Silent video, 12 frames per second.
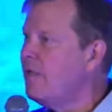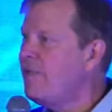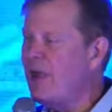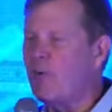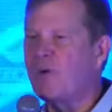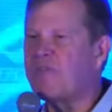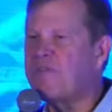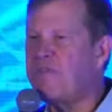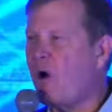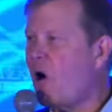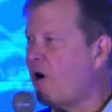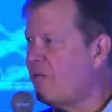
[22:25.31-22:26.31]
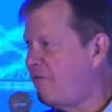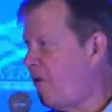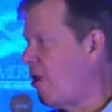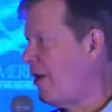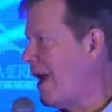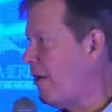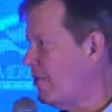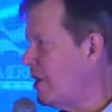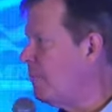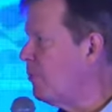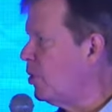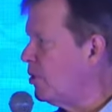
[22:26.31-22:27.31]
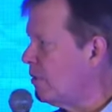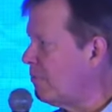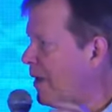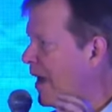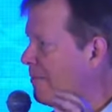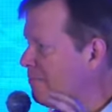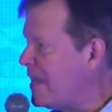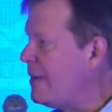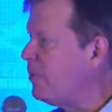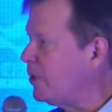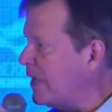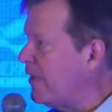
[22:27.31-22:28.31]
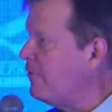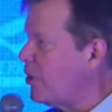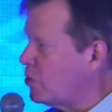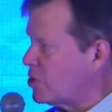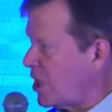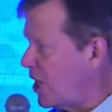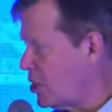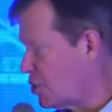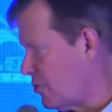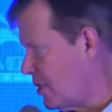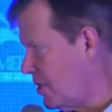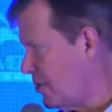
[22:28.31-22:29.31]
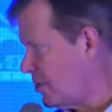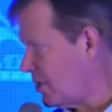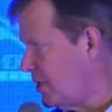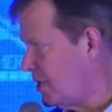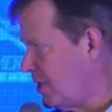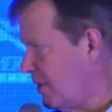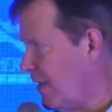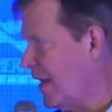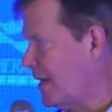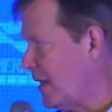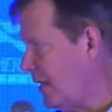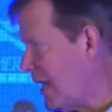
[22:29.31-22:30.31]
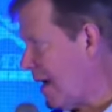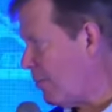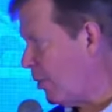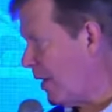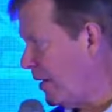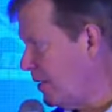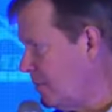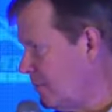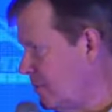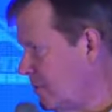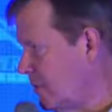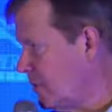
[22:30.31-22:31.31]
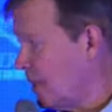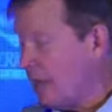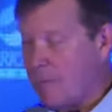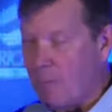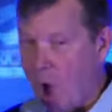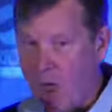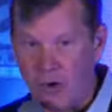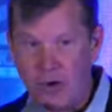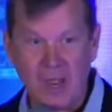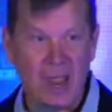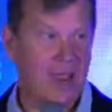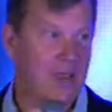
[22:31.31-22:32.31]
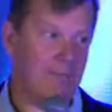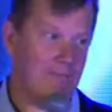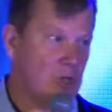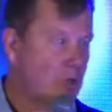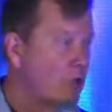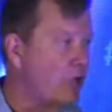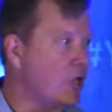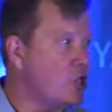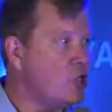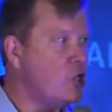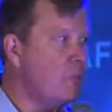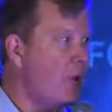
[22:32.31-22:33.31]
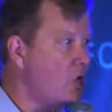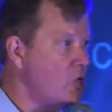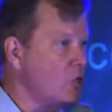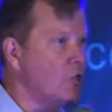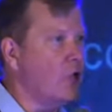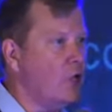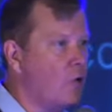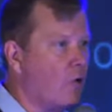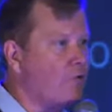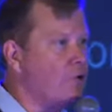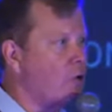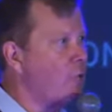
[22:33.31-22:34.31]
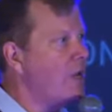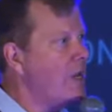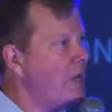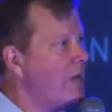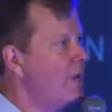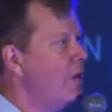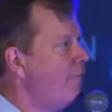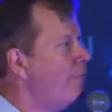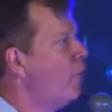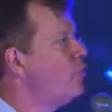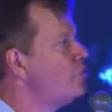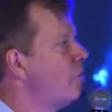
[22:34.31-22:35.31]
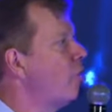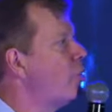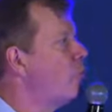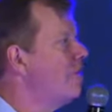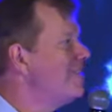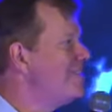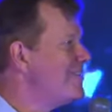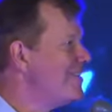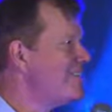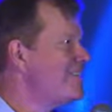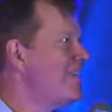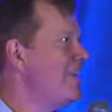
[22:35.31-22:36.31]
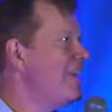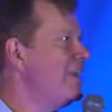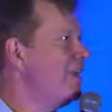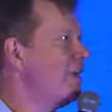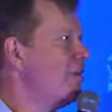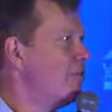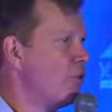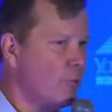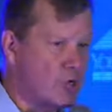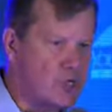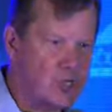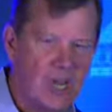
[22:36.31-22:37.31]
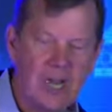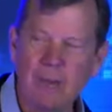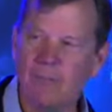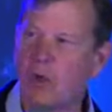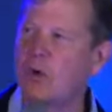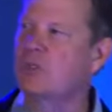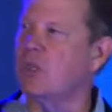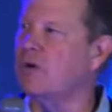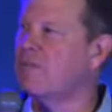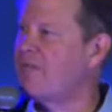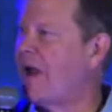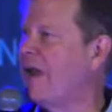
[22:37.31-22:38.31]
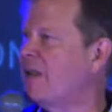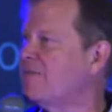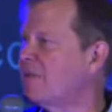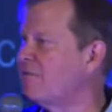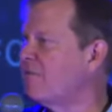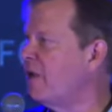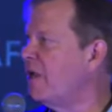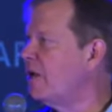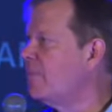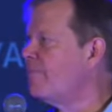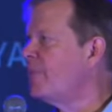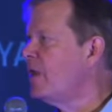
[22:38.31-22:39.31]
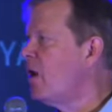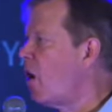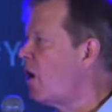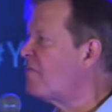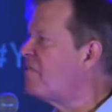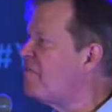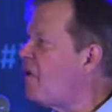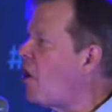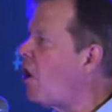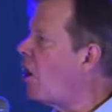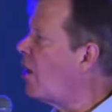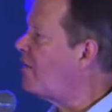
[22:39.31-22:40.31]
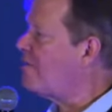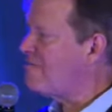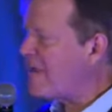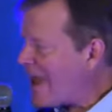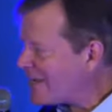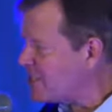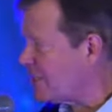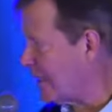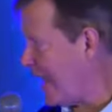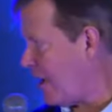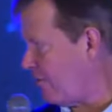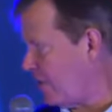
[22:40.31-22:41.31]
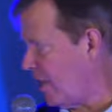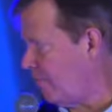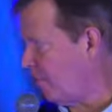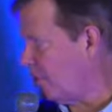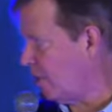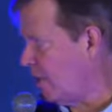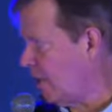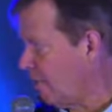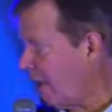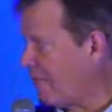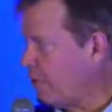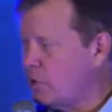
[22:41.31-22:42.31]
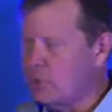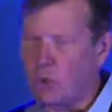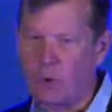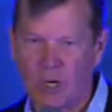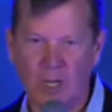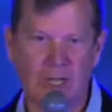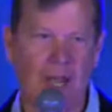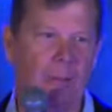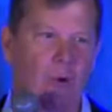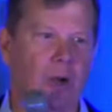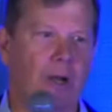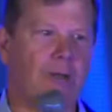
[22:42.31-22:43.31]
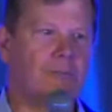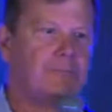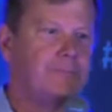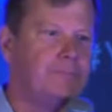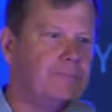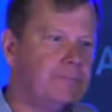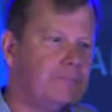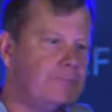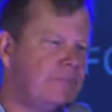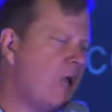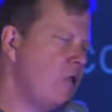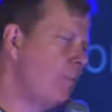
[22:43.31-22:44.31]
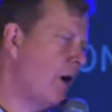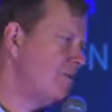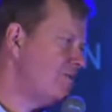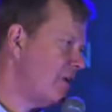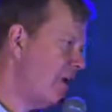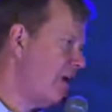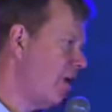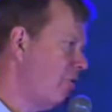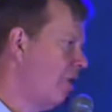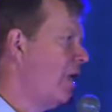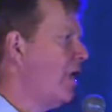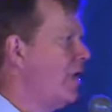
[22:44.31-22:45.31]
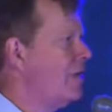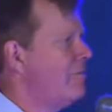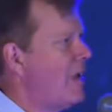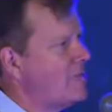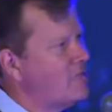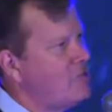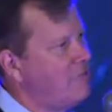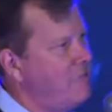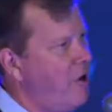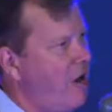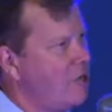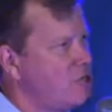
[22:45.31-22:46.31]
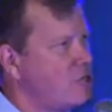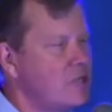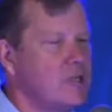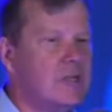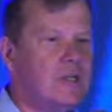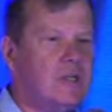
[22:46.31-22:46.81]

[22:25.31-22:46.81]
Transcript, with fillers: They were far, far outnumbered by people in those countries that collaborated. In modern day, you look at Cuba, you look at North Korea, those that are resisting the regime, those that are fighting for freedom, are far, vastly outnumbered by those who are collaborating. Now you might say, okay, that's the French.